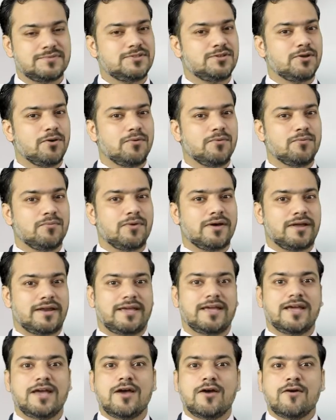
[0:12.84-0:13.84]
Don't
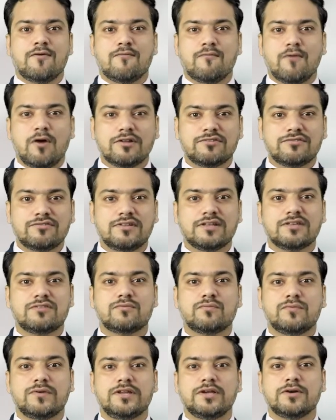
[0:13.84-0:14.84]
worry. Watch
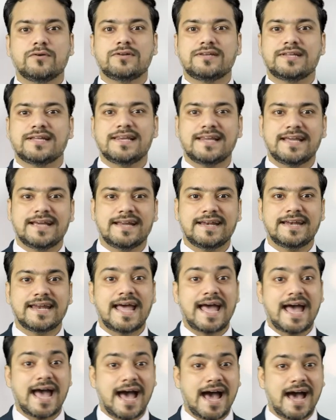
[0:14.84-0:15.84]
this video till
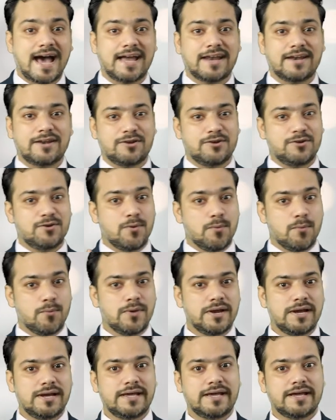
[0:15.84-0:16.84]
end and you
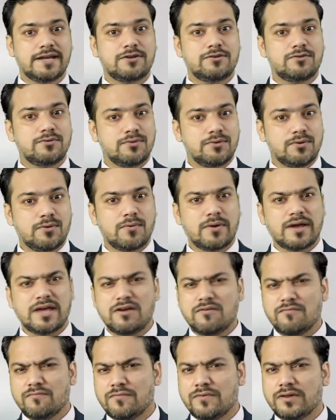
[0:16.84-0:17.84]
will get to know
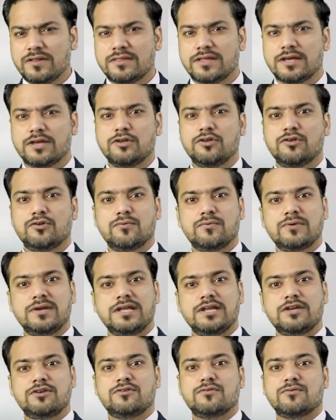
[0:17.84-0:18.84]
everything you
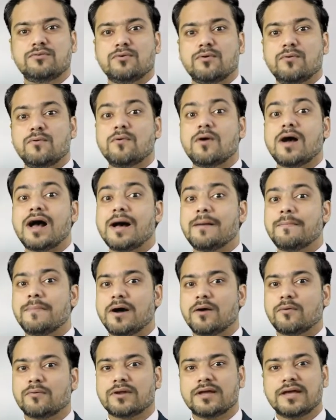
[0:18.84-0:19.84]
need to know
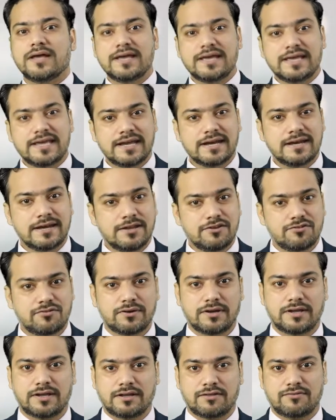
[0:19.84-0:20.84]
about kidney
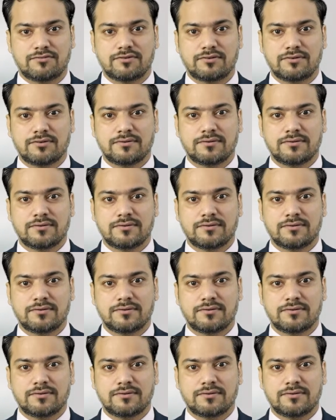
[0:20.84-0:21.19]
shrinkage.